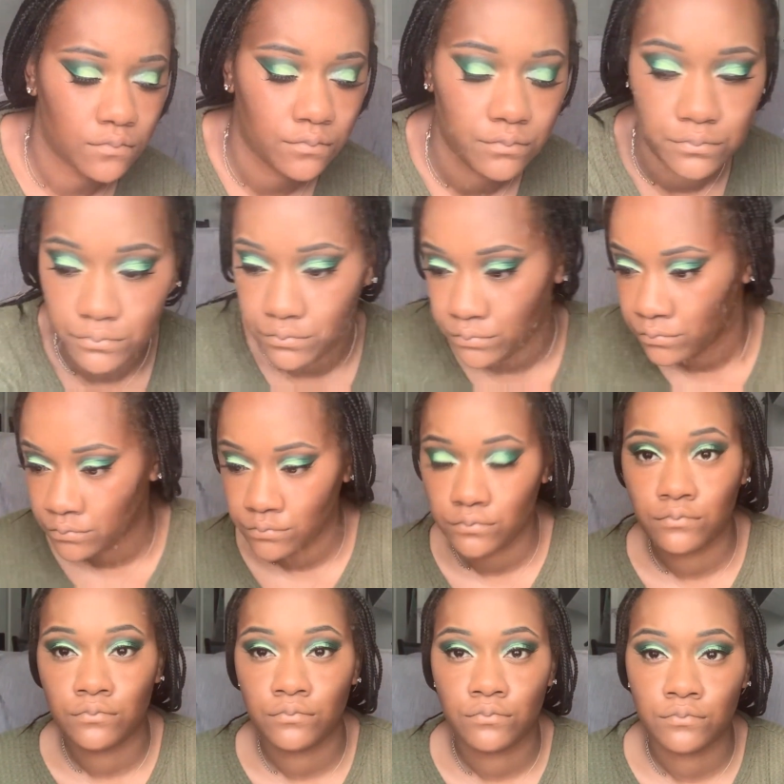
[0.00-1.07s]
setting
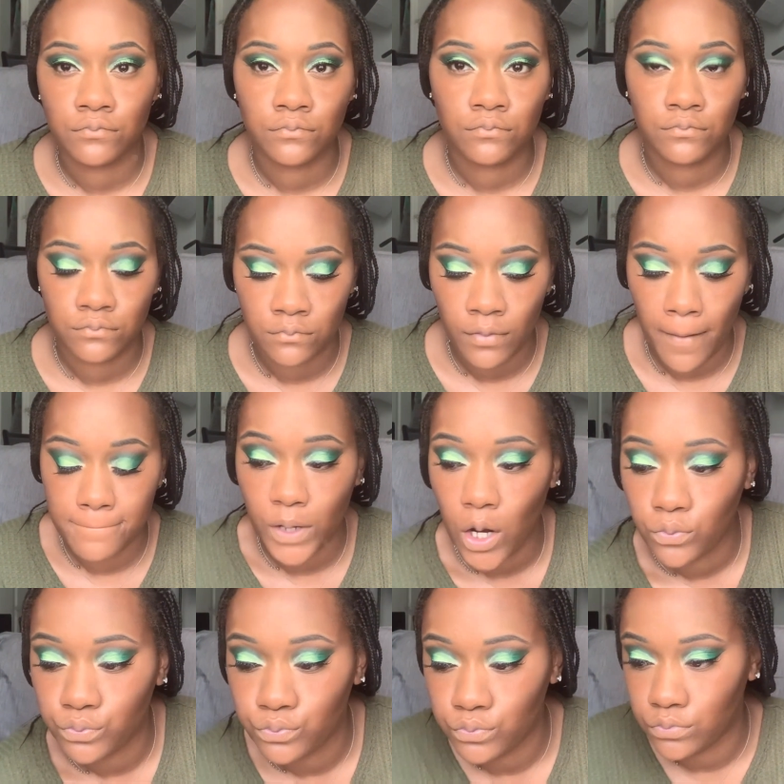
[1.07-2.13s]
spray,
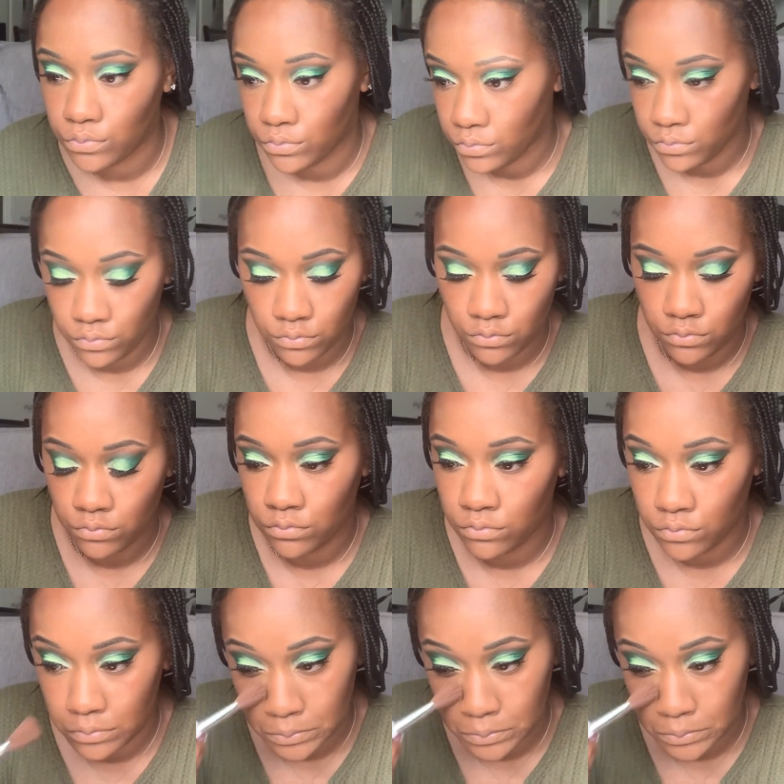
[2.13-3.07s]
and spray it.